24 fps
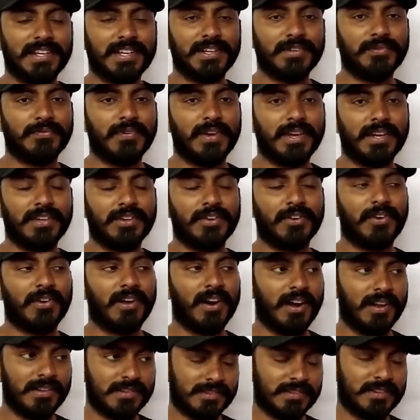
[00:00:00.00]
and when you're
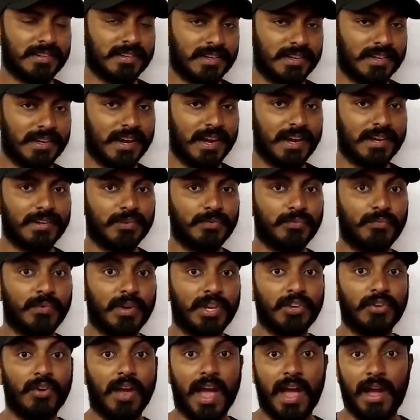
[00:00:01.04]
answering and when
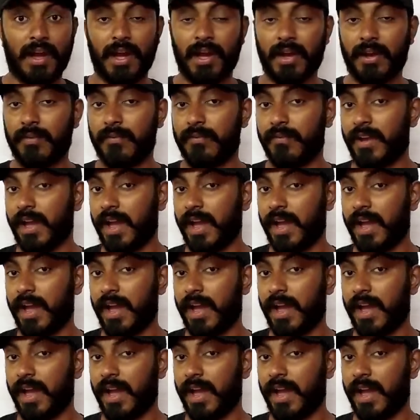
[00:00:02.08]
you have